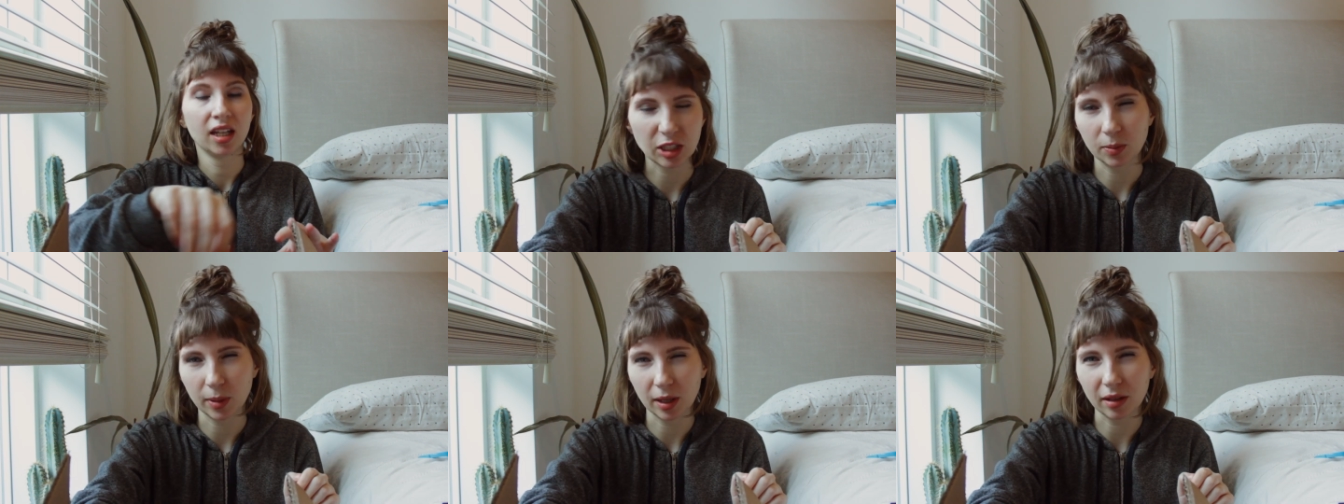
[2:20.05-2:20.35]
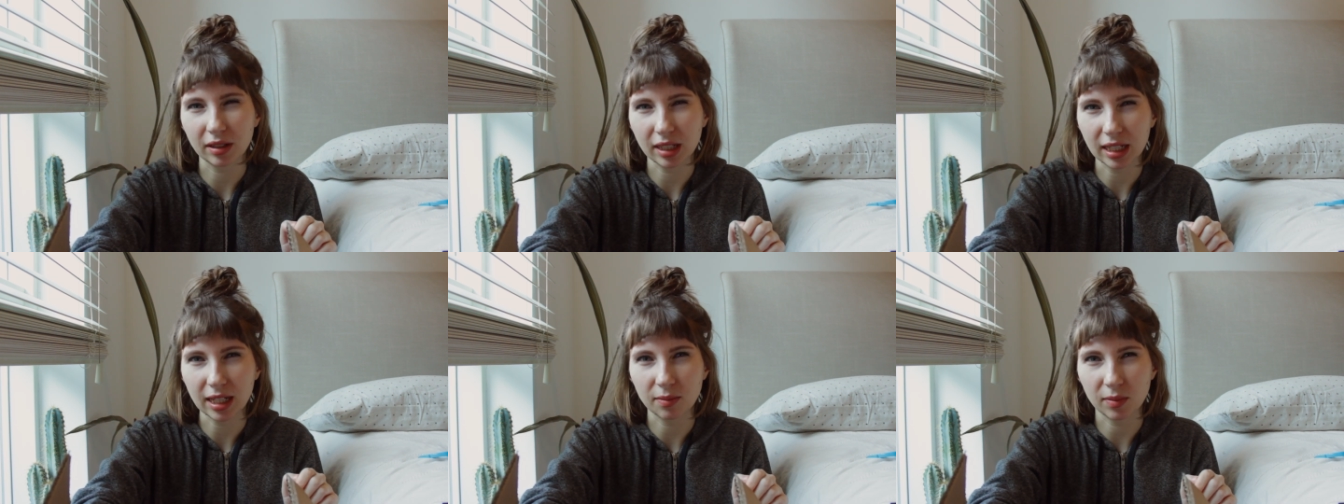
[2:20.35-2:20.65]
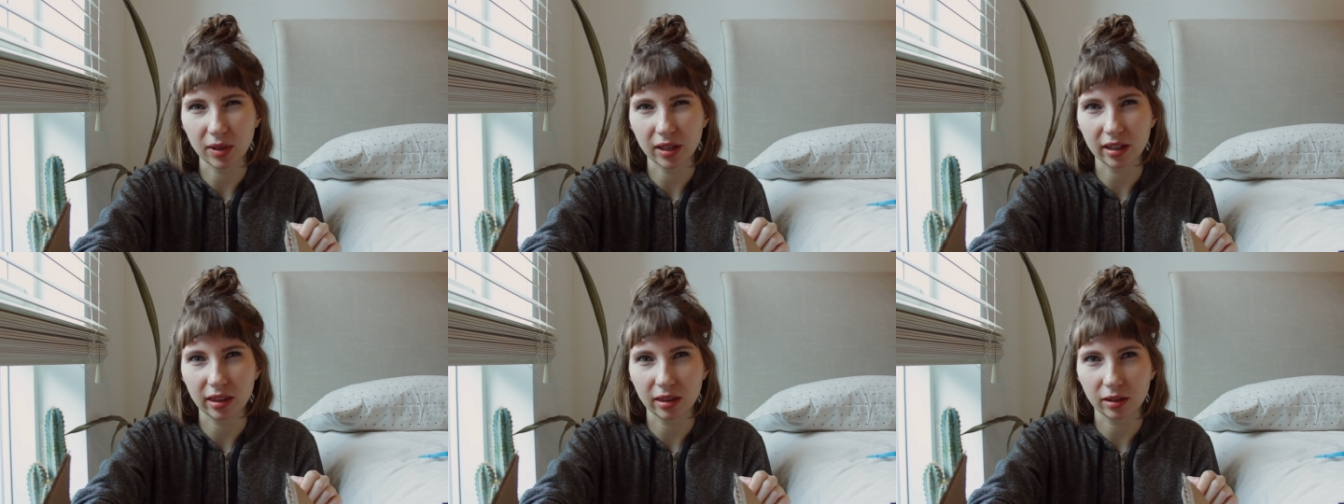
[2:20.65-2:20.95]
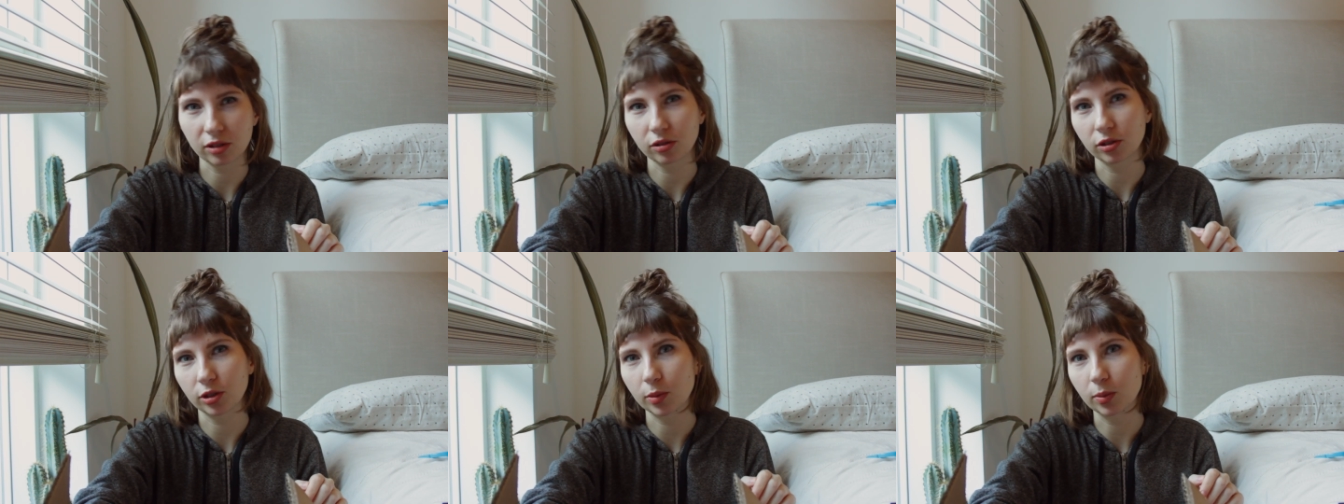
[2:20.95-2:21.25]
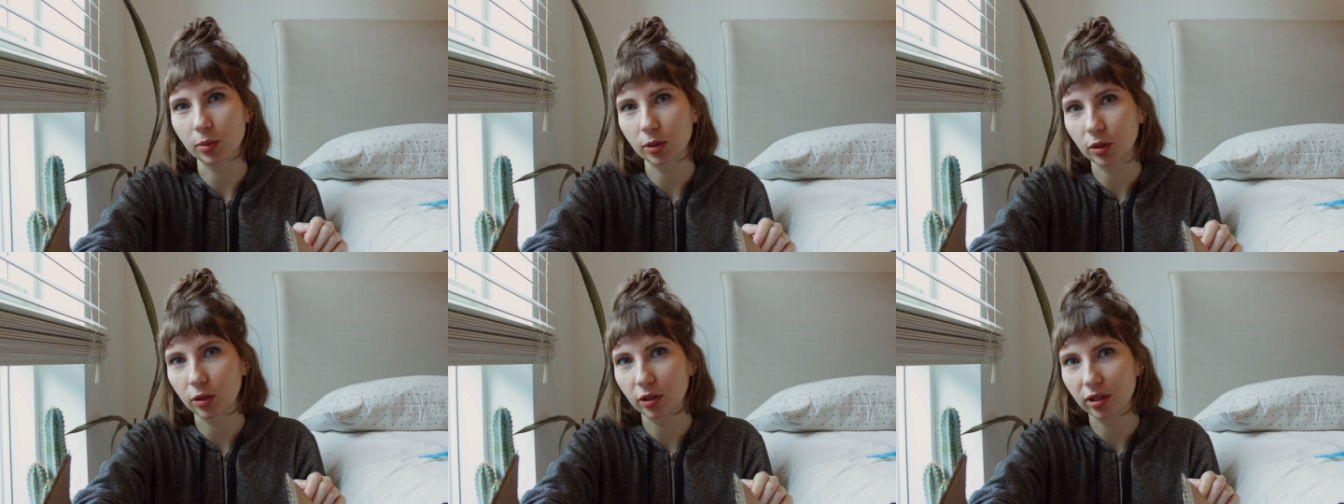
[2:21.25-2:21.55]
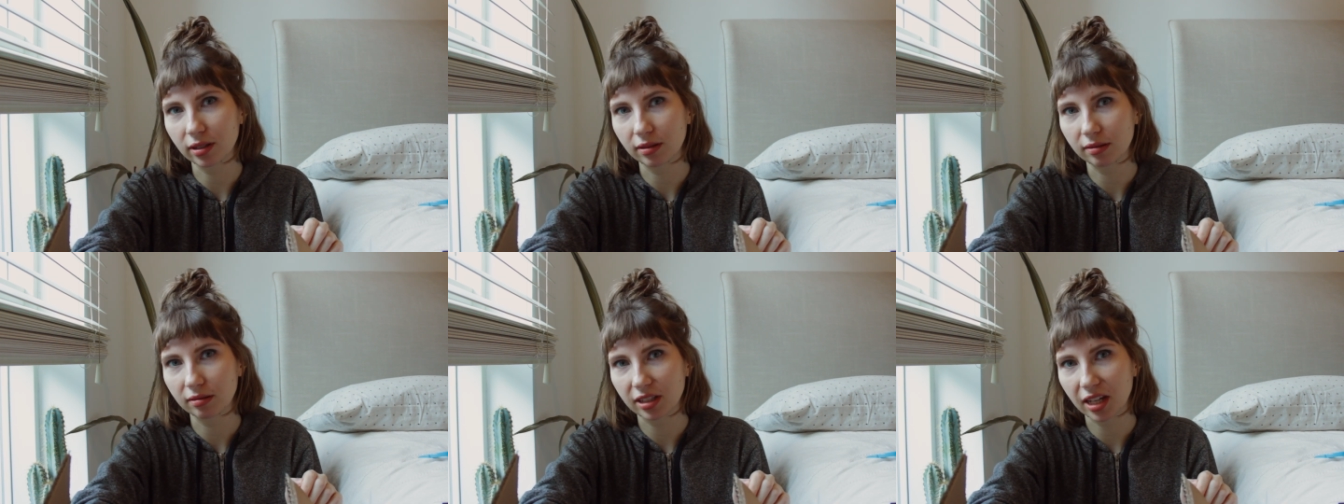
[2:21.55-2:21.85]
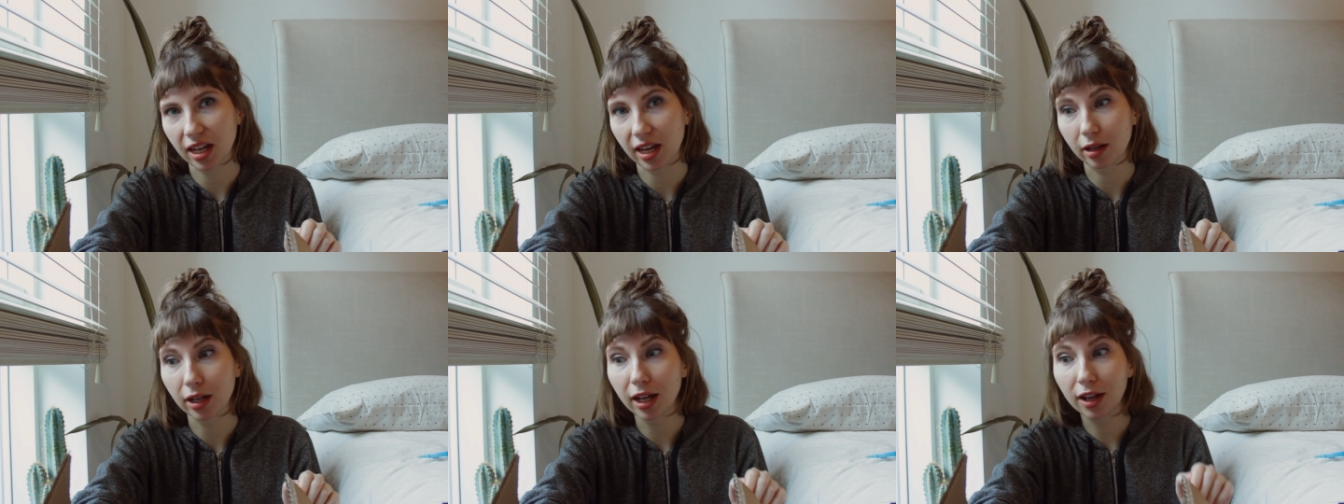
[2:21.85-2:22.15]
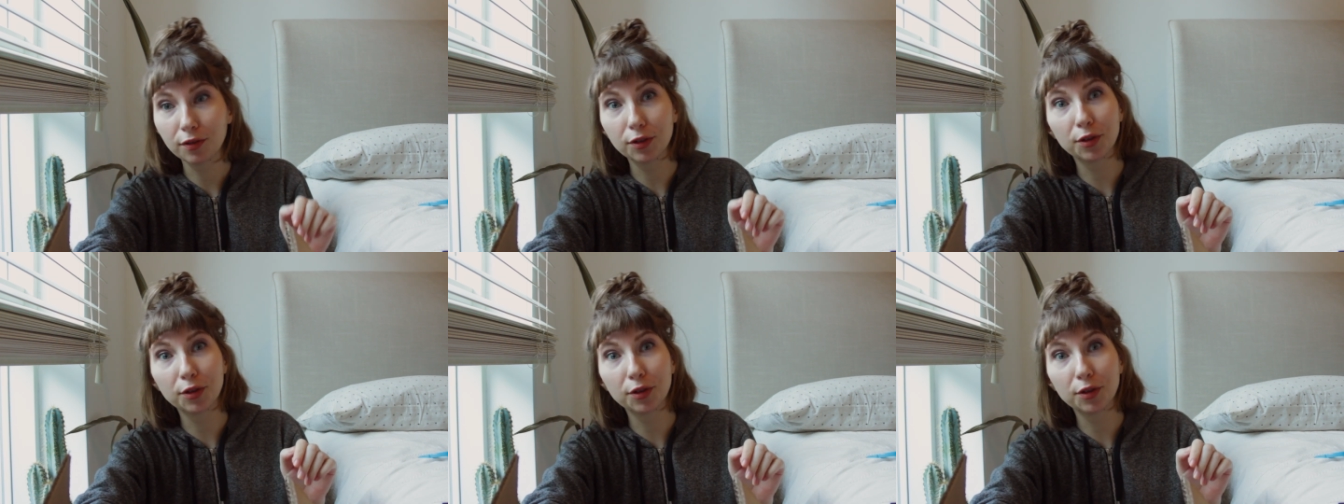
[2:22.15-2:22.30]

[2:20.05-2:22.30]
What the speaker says: I should probably email Ethical Superstore and say,